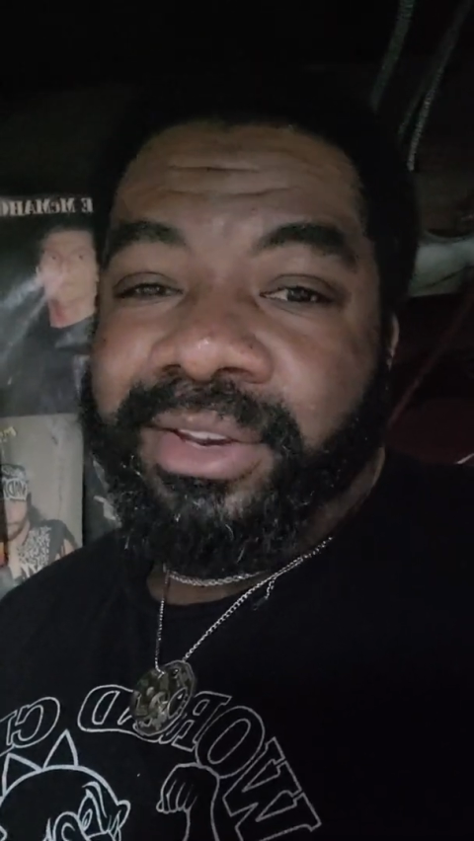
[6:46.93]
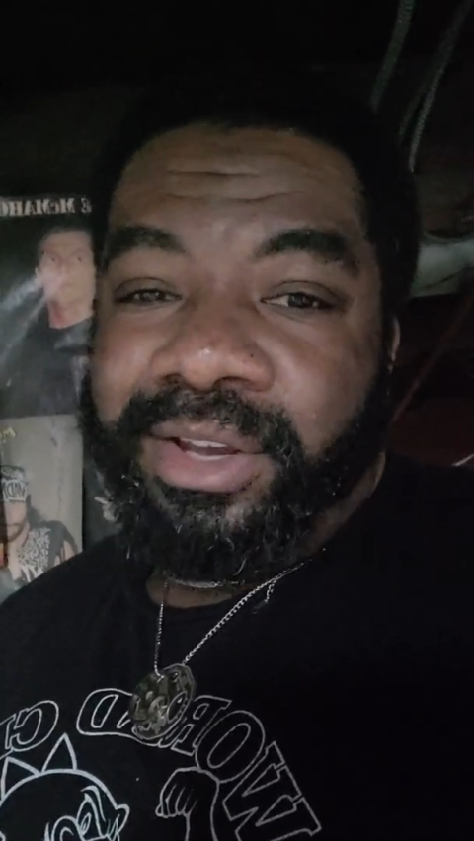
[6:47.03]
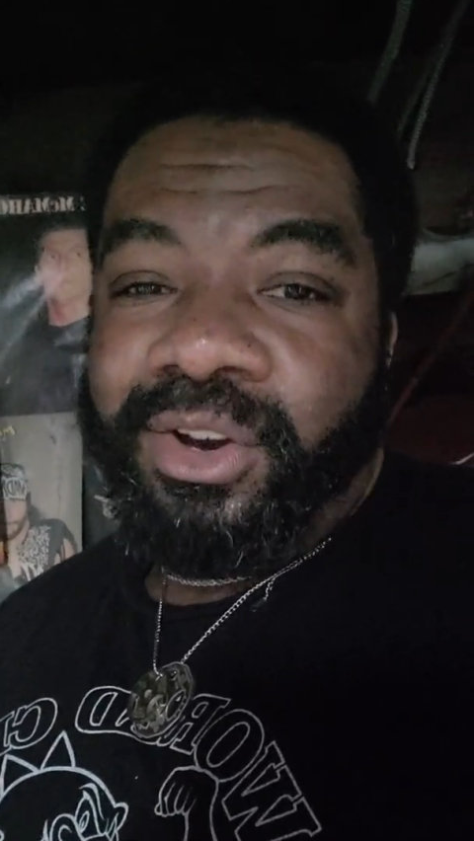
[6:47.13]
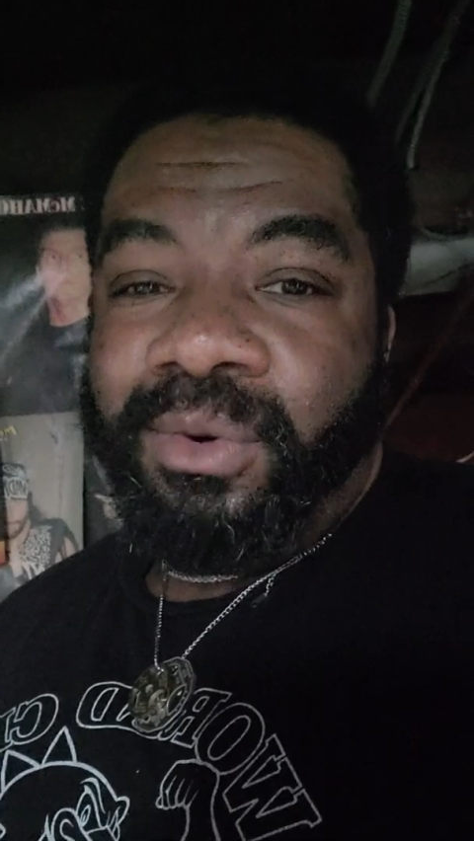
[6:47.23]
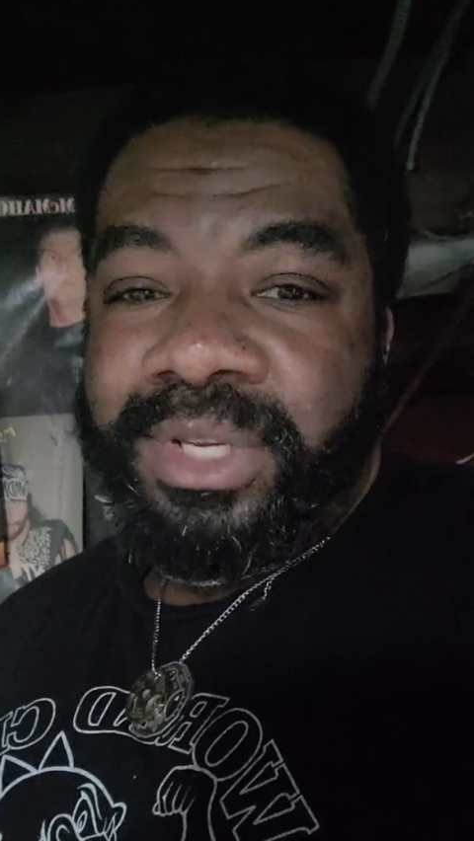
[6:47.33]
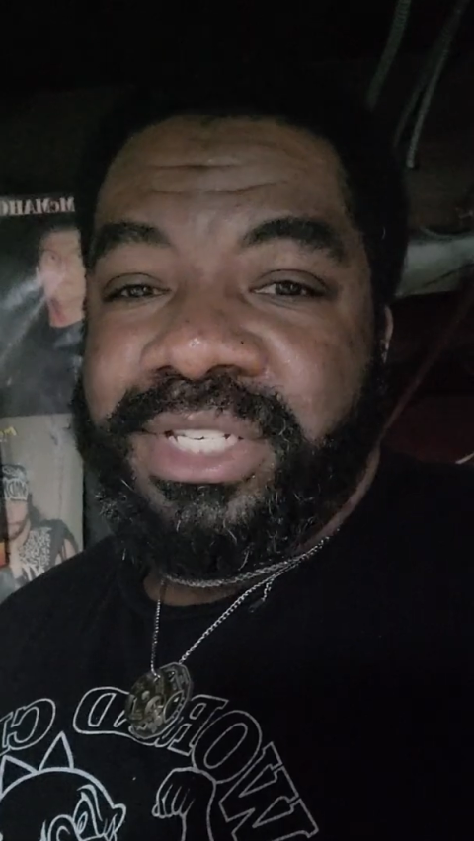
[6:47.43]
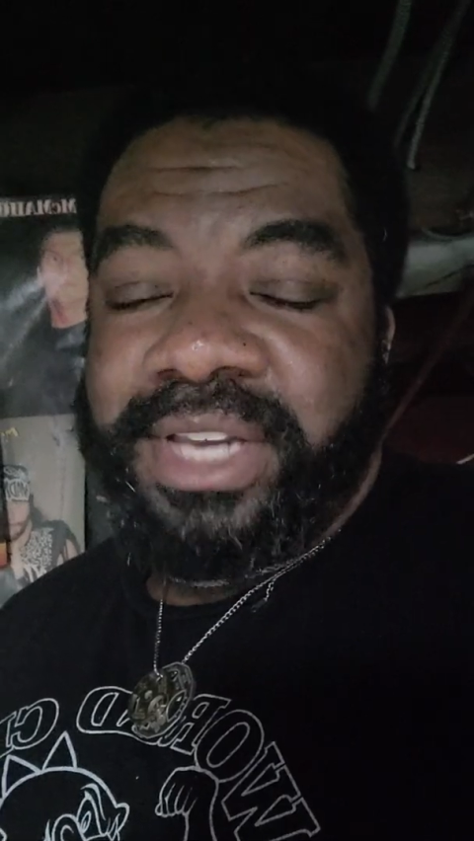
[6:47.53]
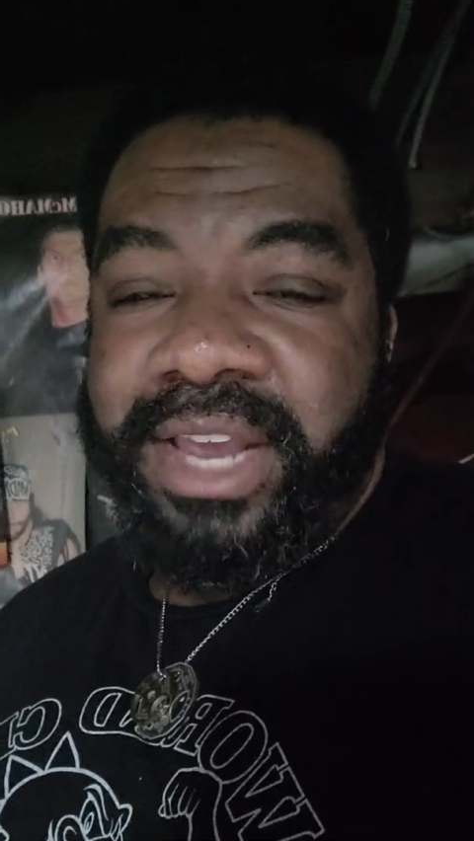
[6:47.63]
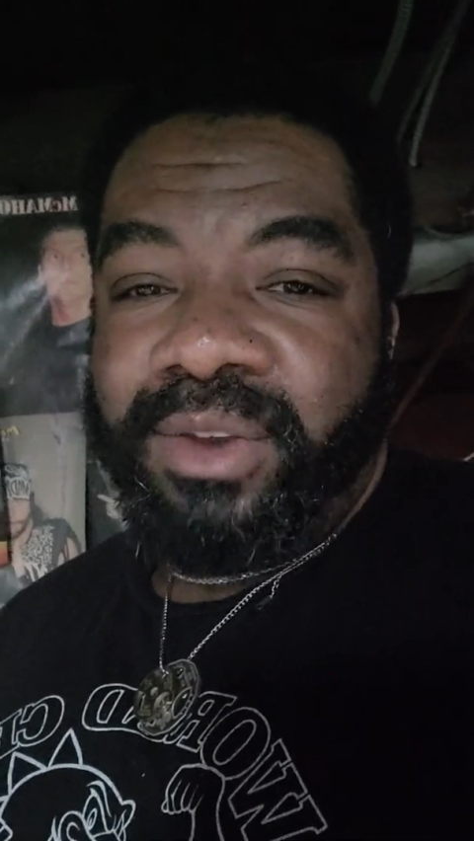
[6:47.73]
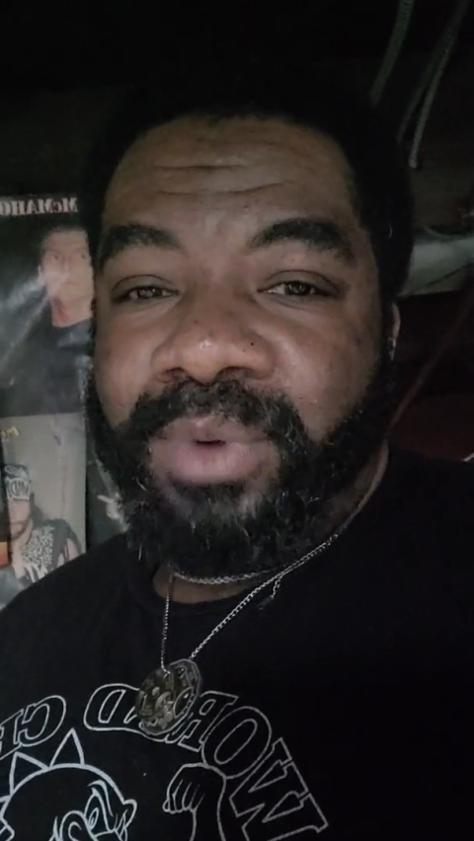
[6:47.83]
you can go with the
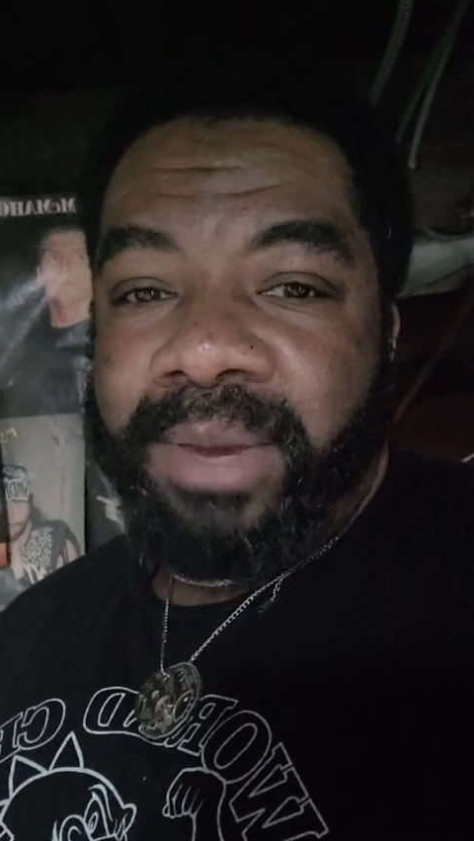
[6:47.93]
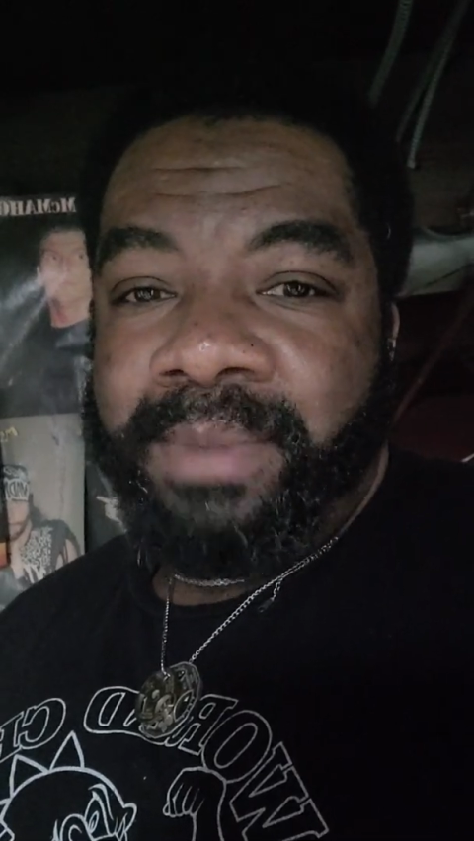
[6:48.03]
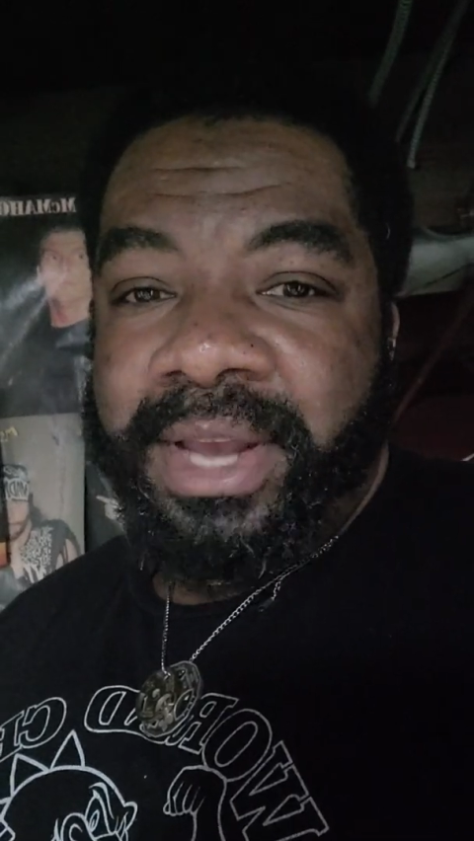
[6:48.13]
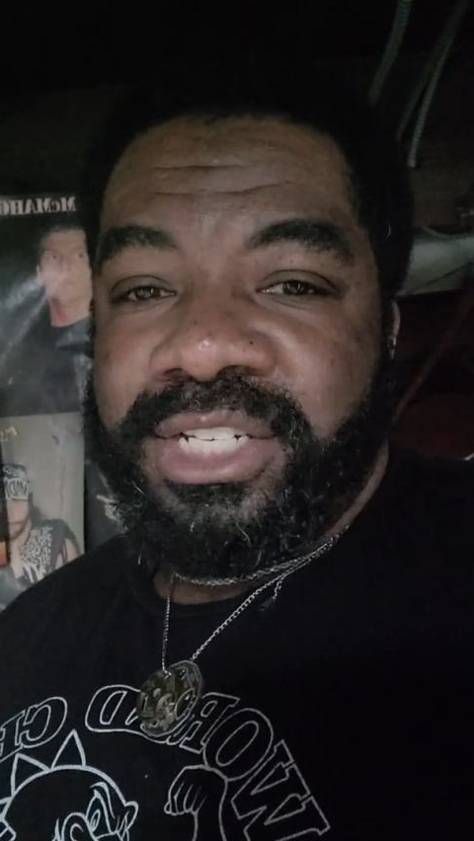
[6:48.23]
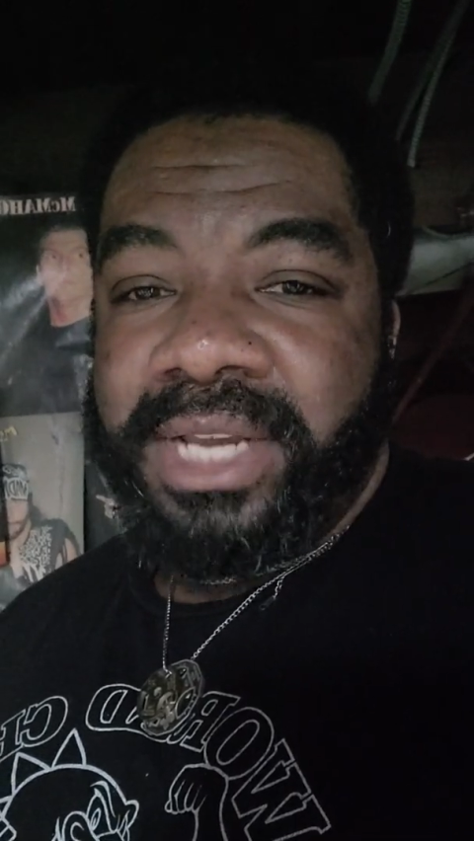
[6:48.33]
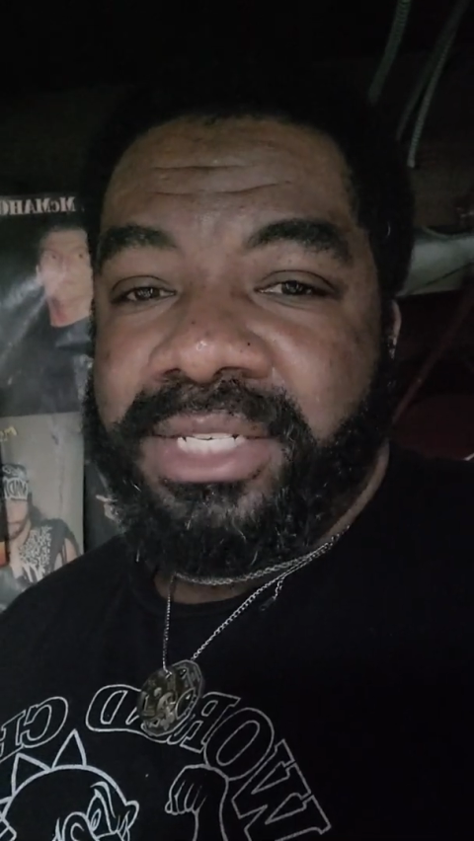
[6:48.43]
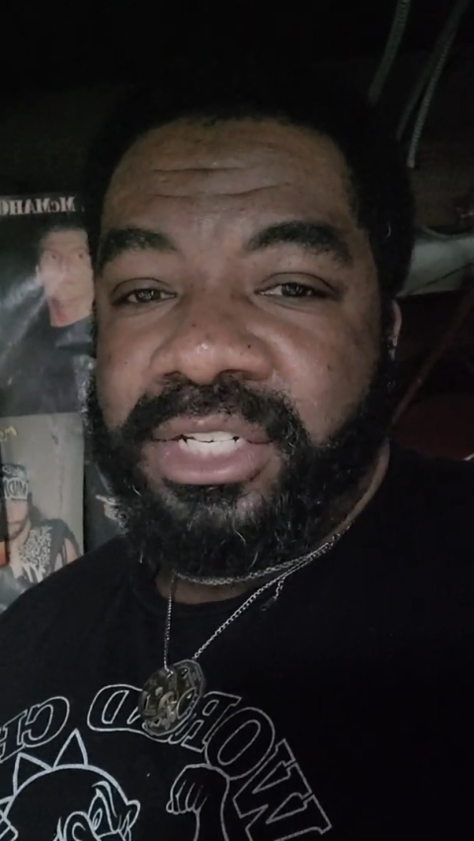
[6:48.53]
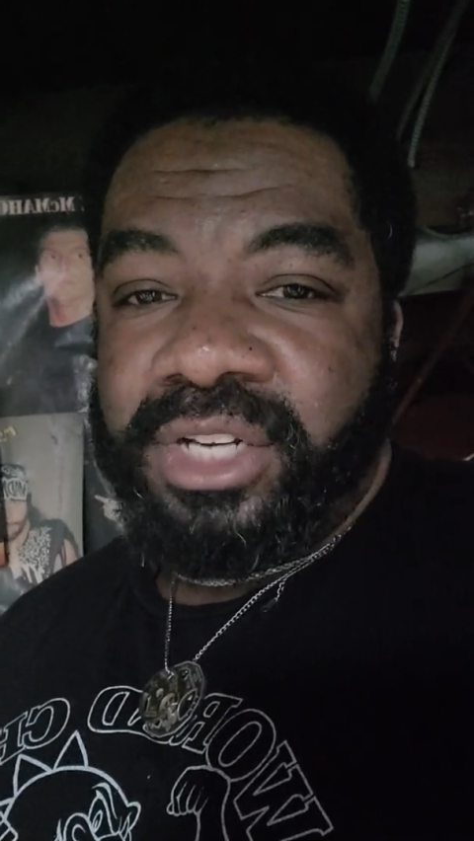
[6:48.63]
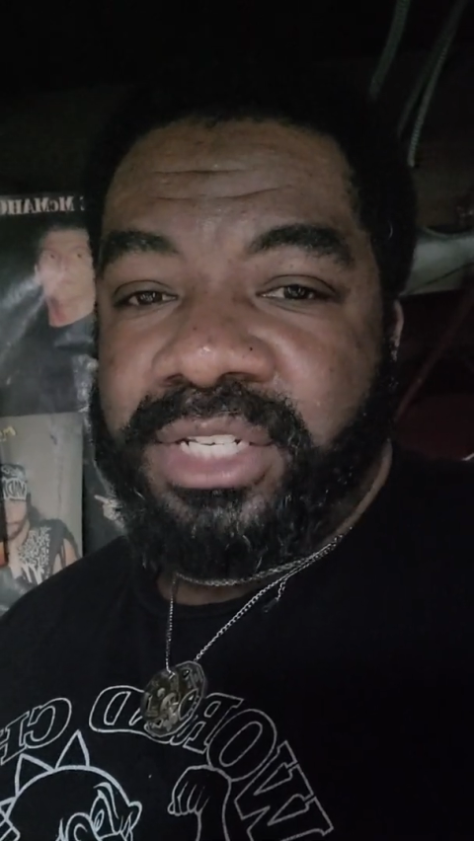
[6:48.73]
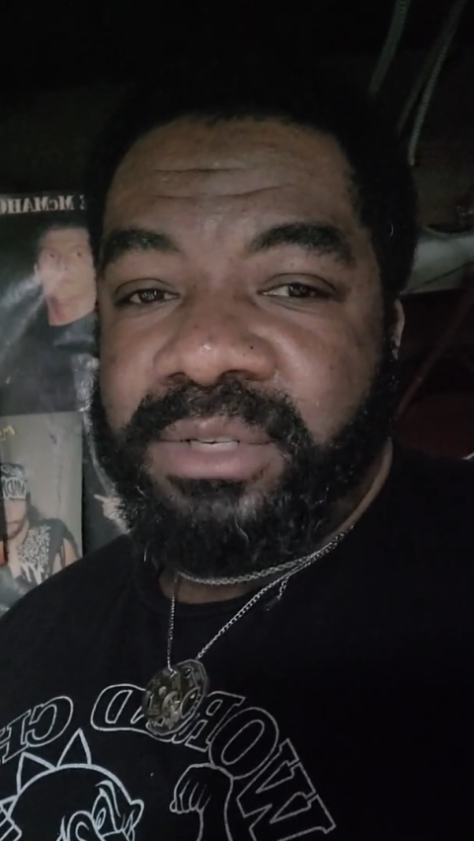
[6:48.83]
standard weight bench that's
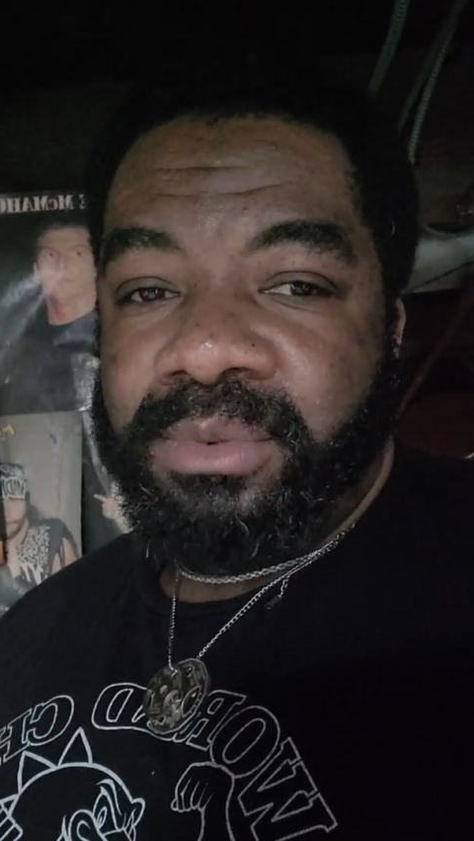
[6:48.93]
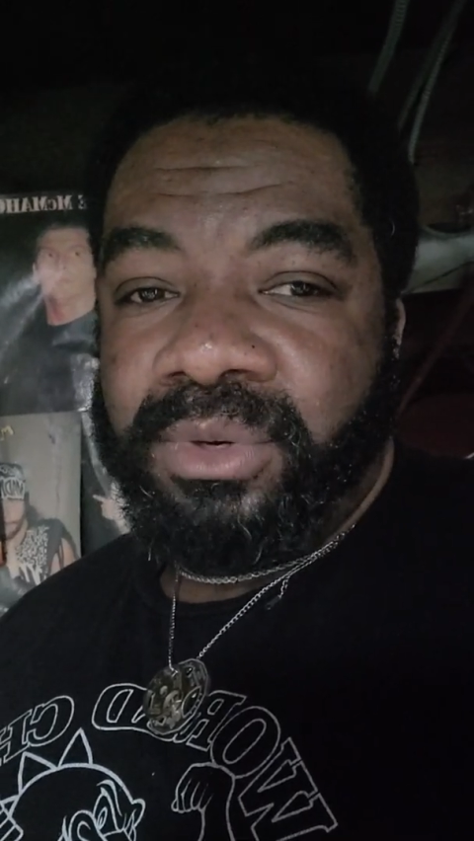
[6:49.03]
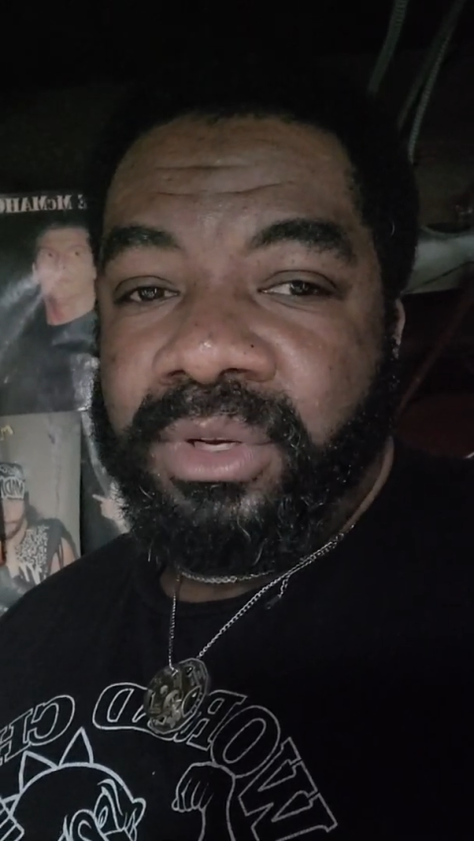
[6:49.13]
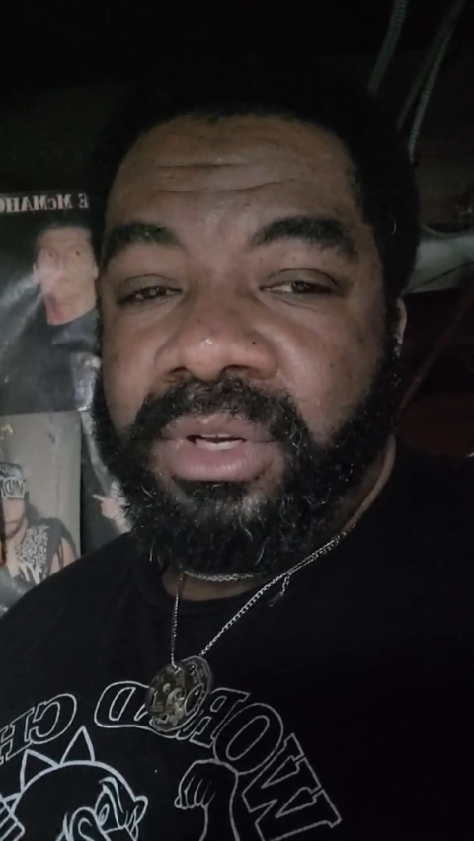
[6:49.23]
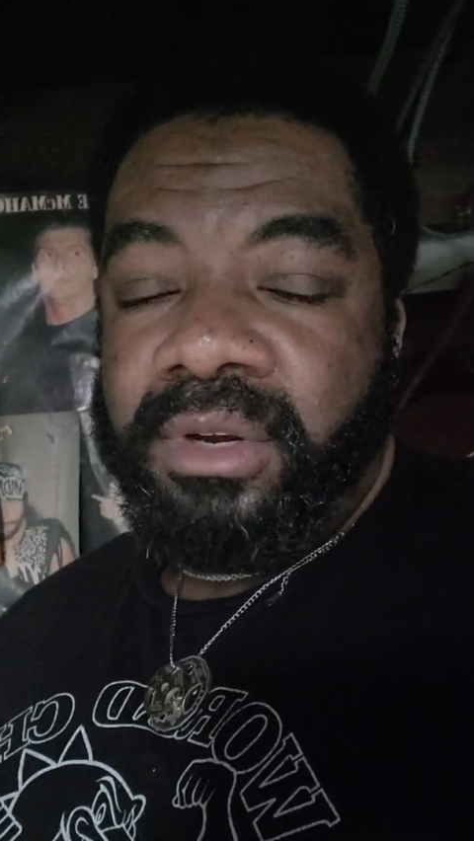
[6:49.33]
adjustable.